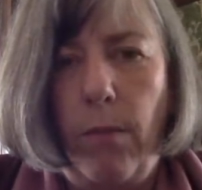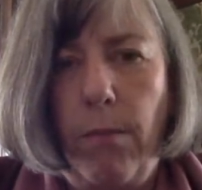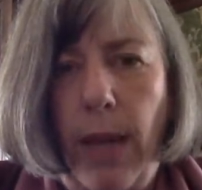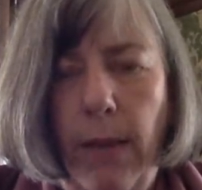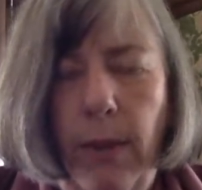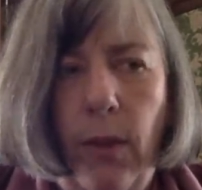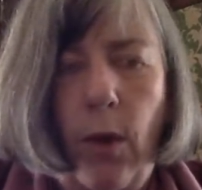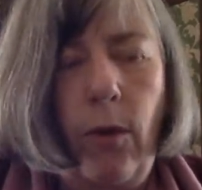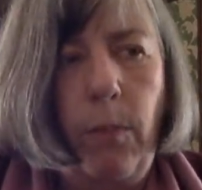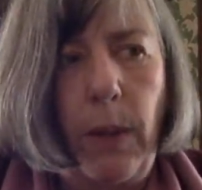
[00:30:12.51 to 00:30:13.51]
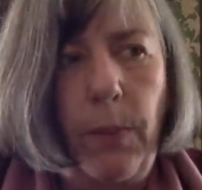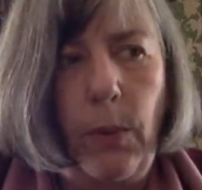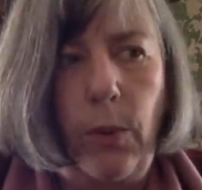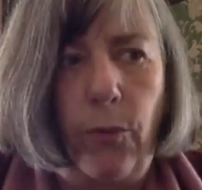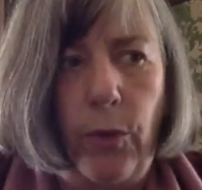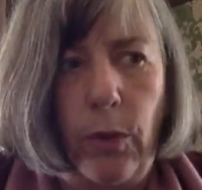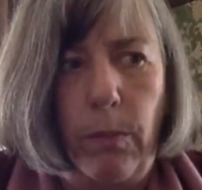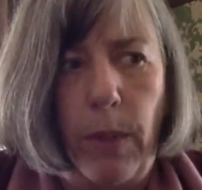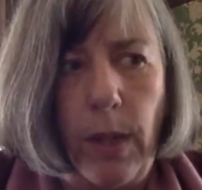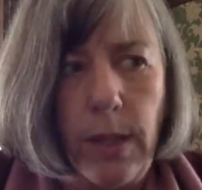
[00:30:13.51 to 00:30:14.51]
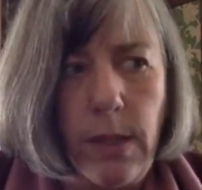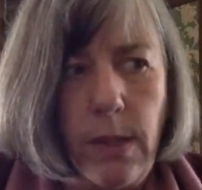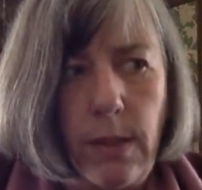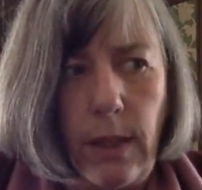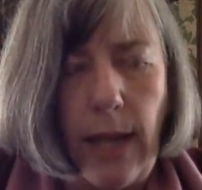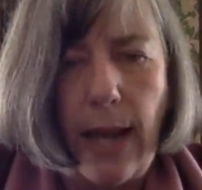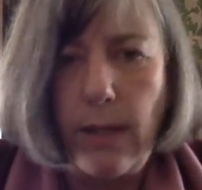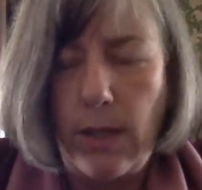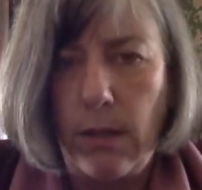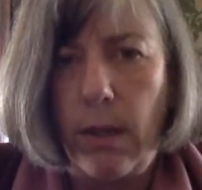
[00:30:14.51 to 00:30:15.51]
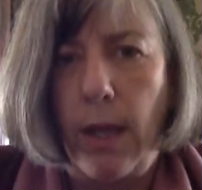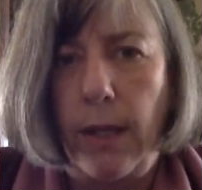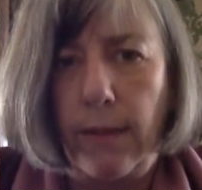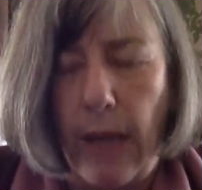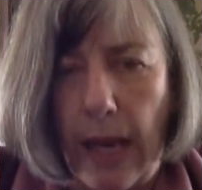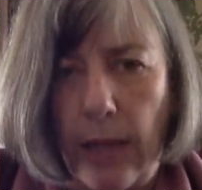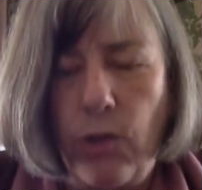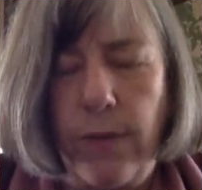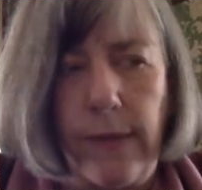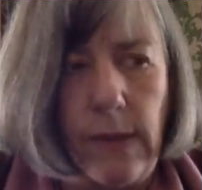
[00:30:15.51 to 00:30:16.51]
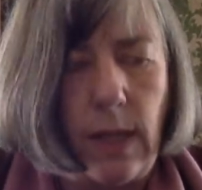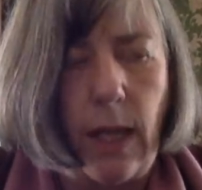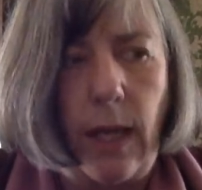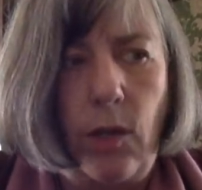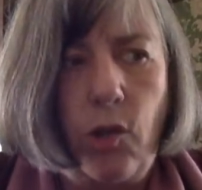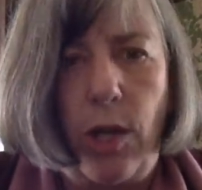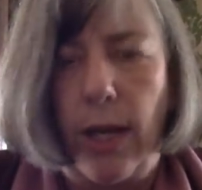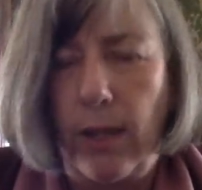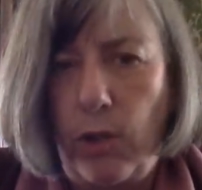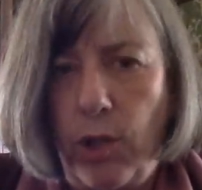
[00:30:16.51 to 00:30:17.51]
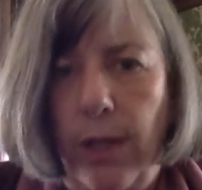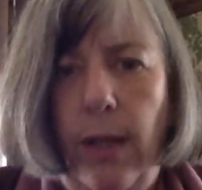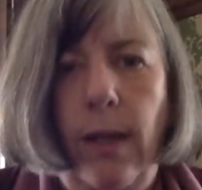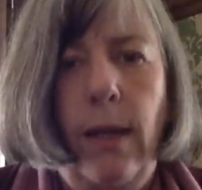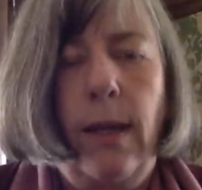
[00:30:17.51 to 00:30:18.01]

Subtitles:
maybe those people who felt Biden lacked at his age and stage energy,